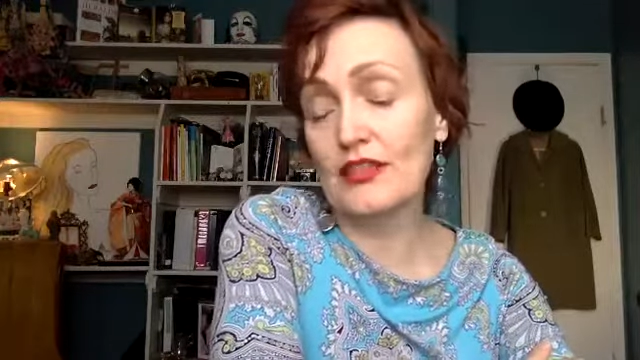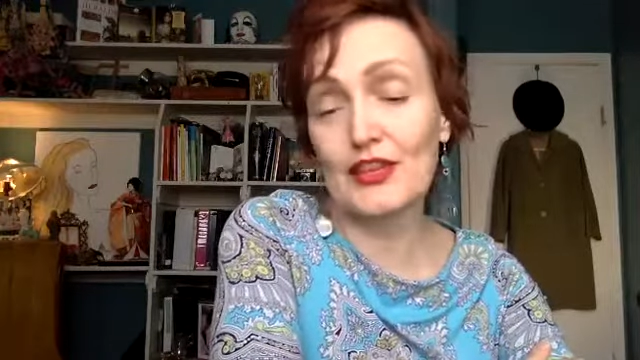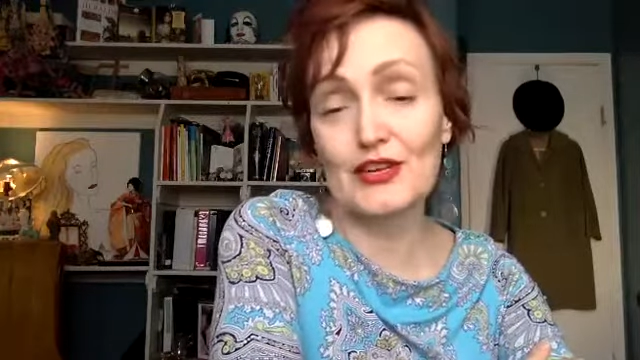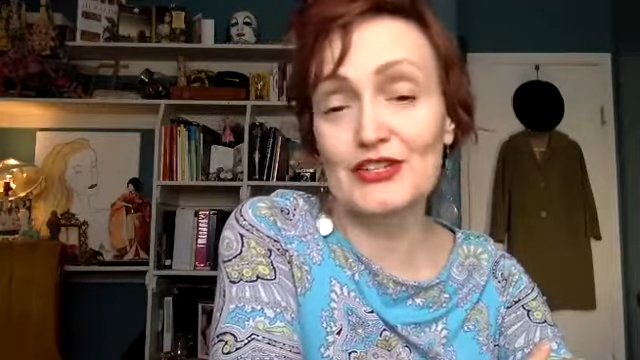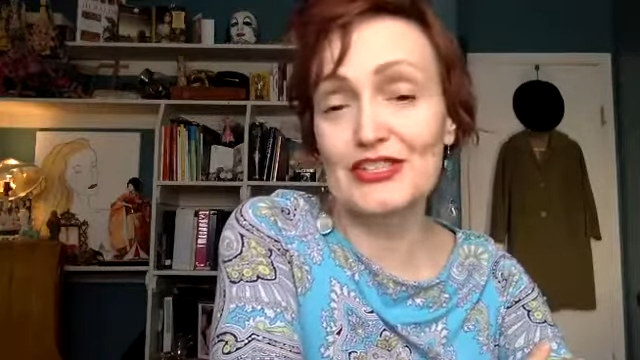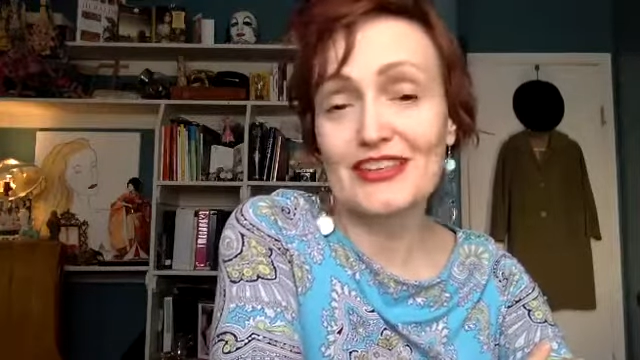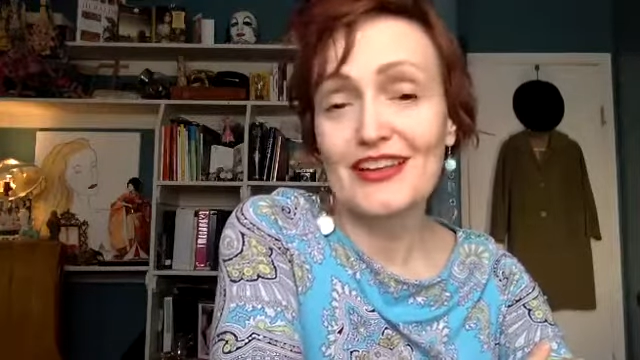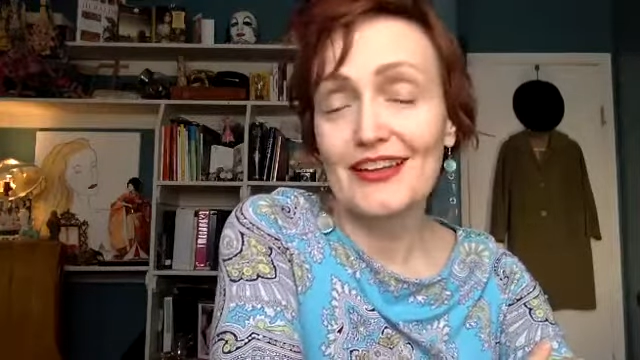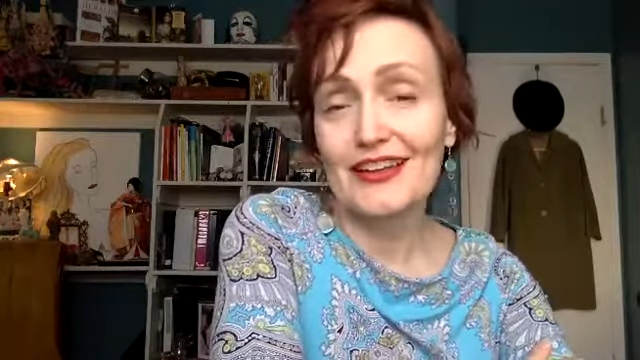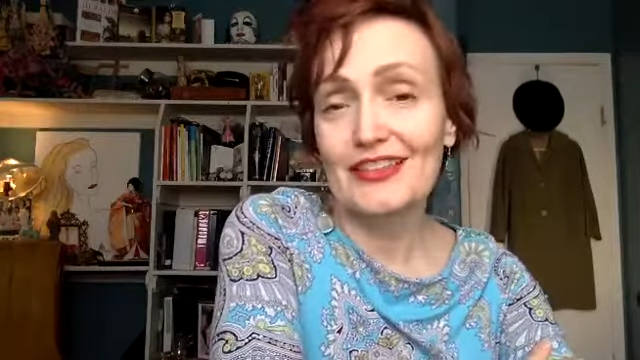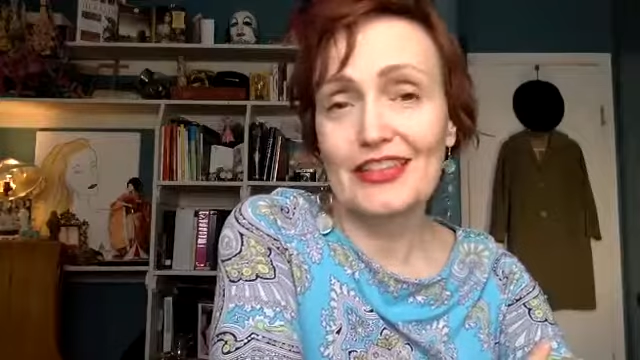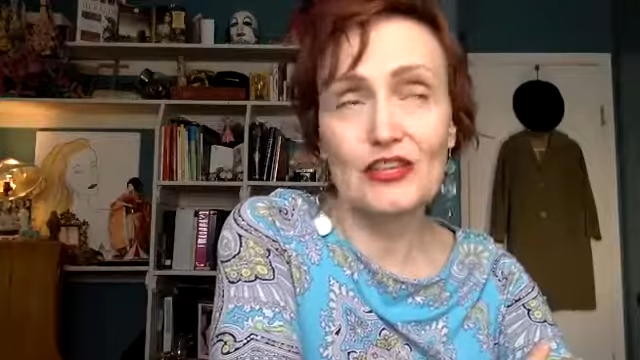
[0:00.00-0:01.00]
there's
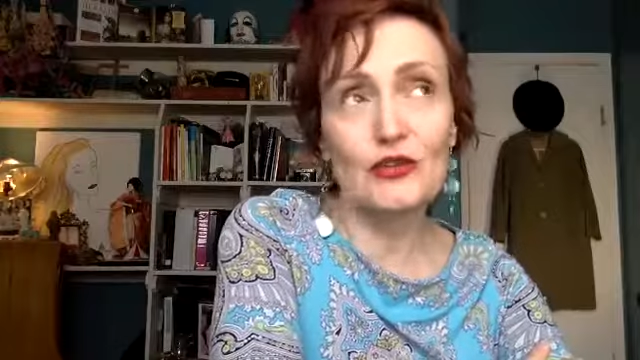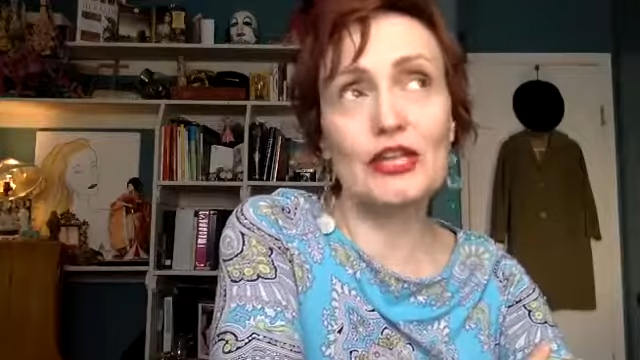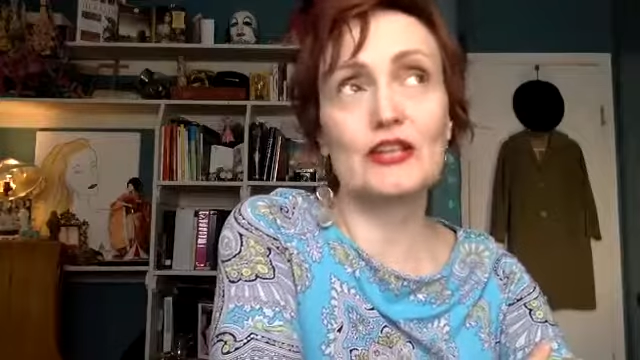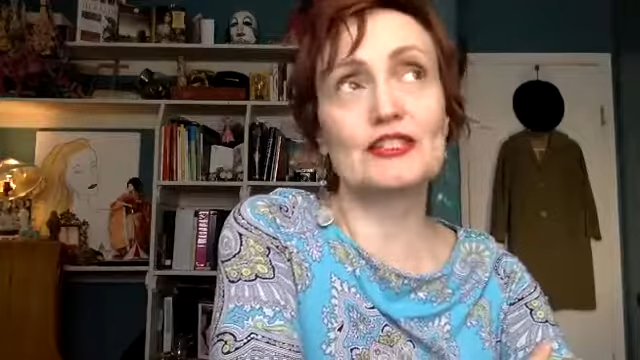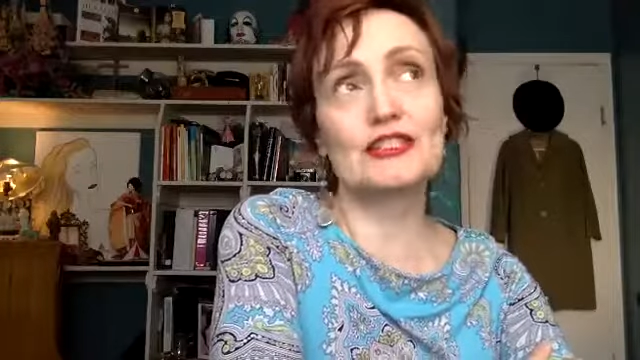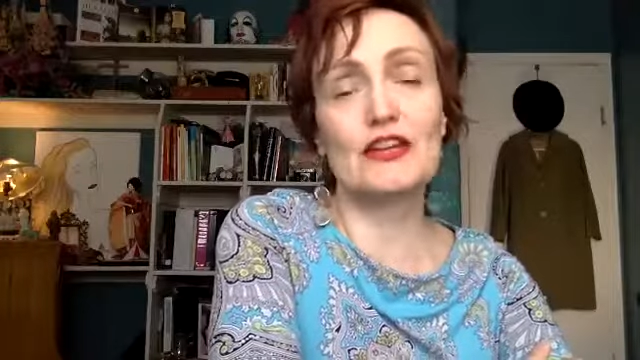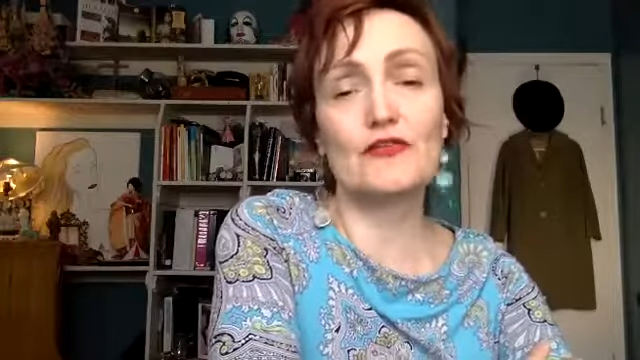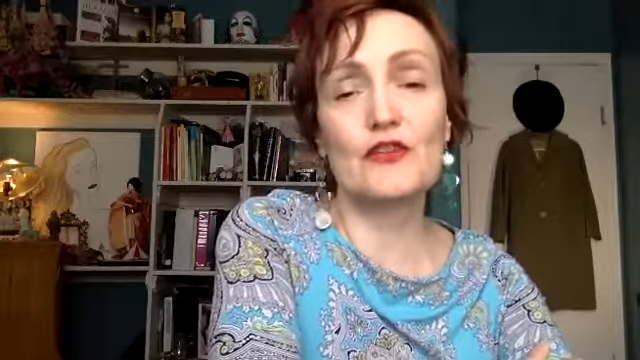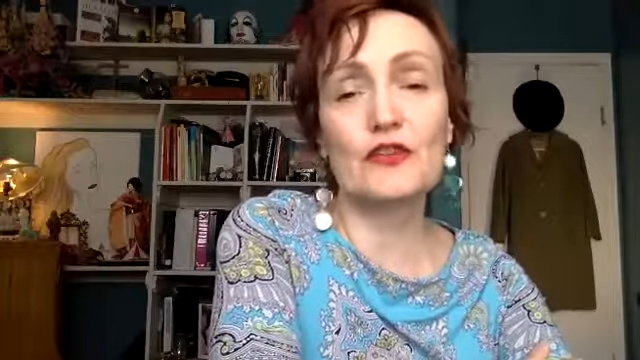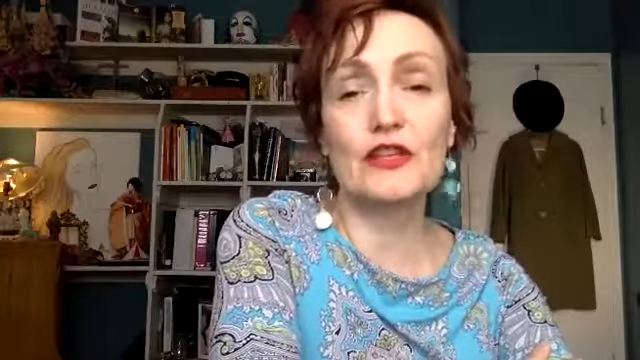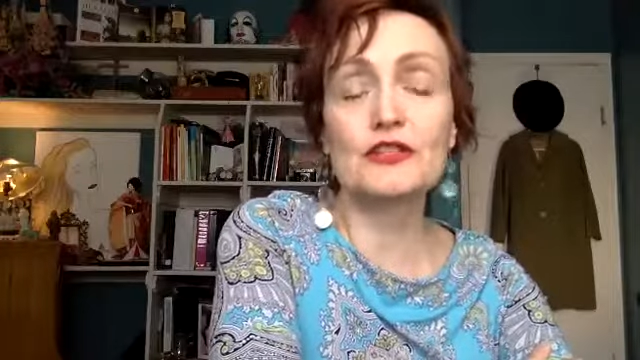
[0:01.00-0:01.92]
you hear stuff over there.